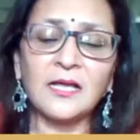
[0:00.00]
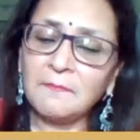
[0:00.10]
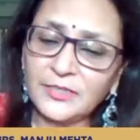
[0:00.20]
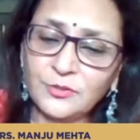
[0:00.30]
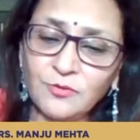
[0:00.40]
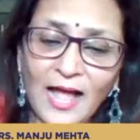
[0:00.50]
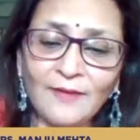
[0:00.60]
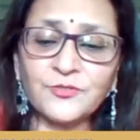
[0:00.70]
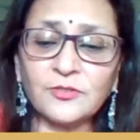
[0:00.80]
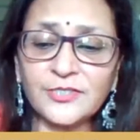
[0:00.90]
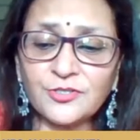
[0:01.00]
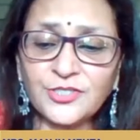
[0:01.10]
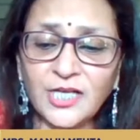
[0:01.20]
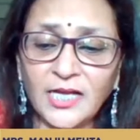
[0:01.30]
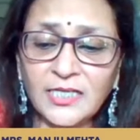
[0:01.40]
But you have to let your
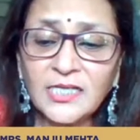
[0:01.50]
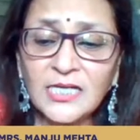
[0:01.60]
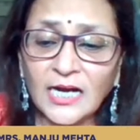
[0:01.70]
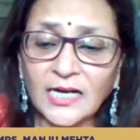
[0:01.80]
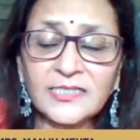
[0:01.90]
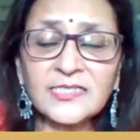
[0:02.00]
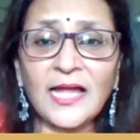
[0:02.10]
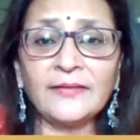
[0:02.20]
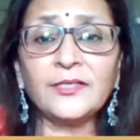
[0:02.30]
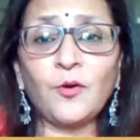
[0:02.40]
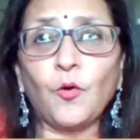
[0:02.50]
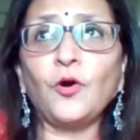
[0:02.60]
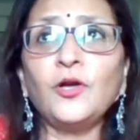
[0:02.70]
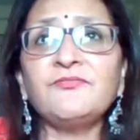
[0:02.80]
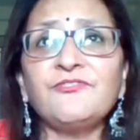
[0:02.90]
child understand that all
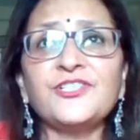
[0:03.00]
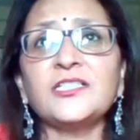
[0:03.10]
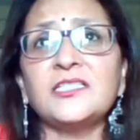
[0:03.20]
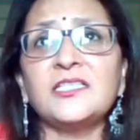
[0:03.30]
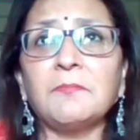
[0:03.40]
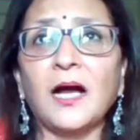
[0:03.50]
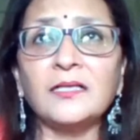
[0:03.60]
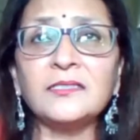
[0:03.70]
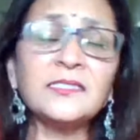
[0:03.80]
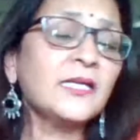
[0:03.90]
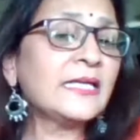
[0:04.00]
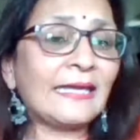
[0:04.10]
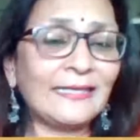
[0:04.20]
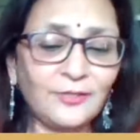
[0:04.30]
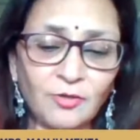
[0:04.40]
his wishes and demands
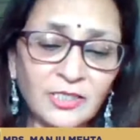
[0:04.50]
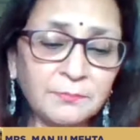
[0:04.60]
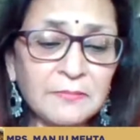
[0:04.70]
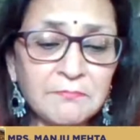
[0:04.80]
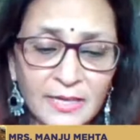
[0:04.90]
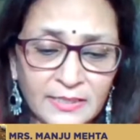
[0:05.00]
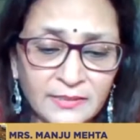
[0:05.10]
cannot be met.